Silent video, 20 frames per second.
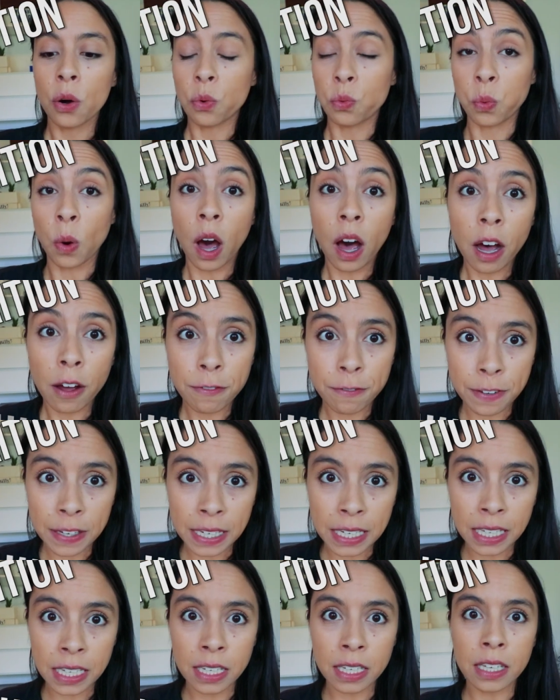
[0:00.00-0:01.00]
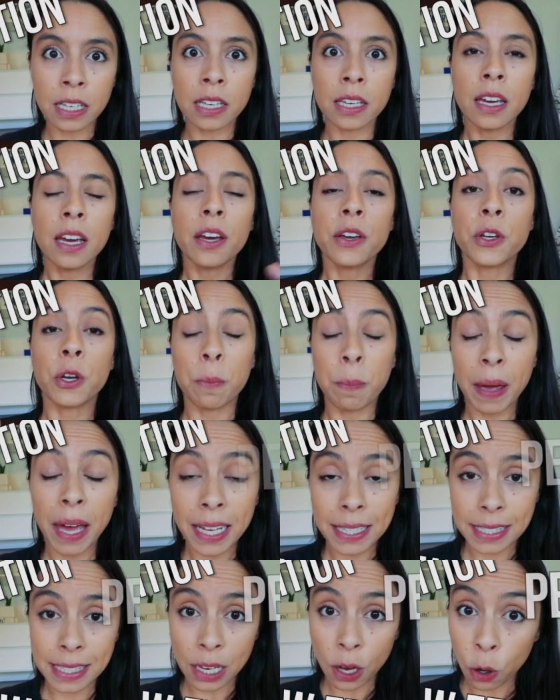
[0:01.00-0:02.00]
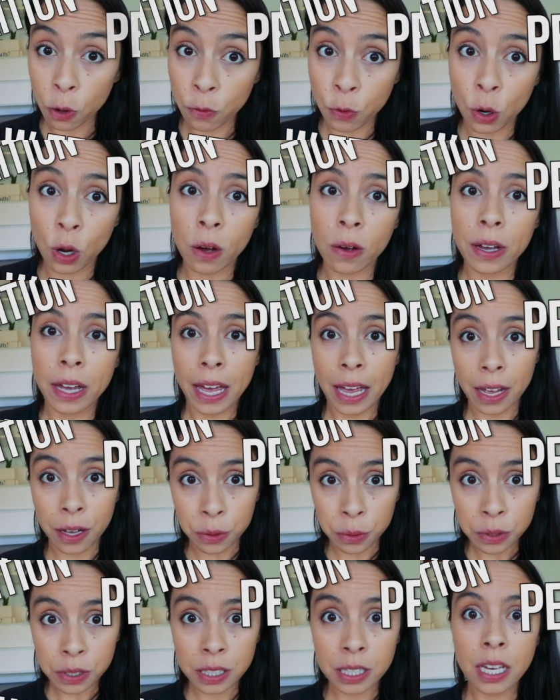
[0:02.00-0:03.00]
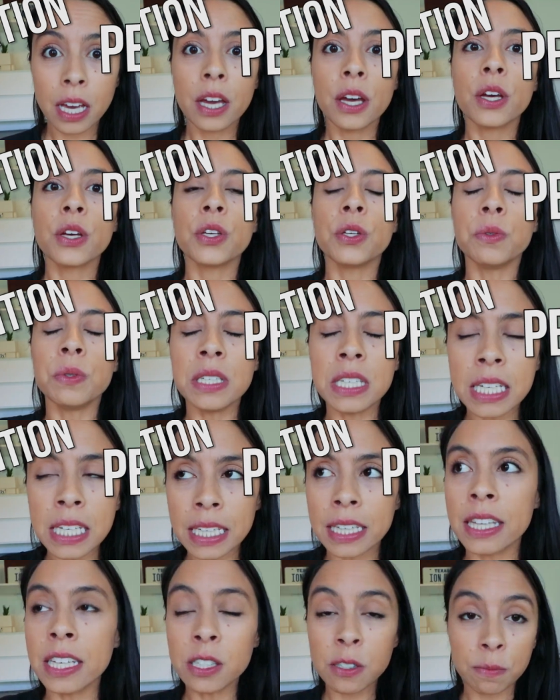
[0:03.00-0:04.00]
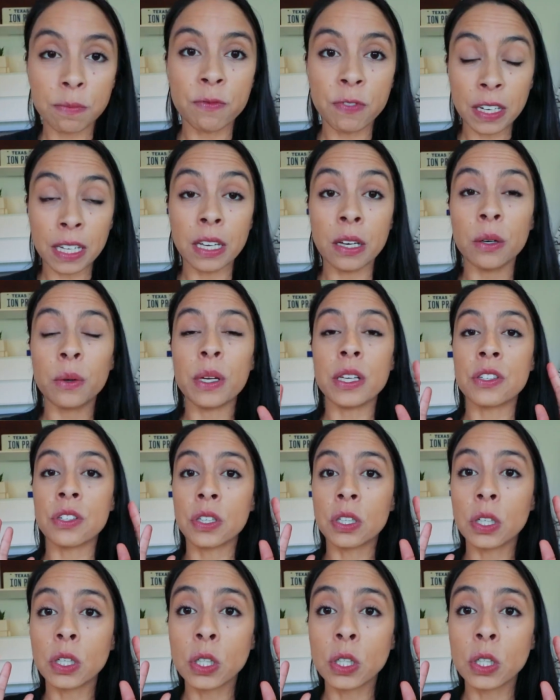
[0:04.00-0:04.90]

raw feeding, your pet's overall health, you need this video is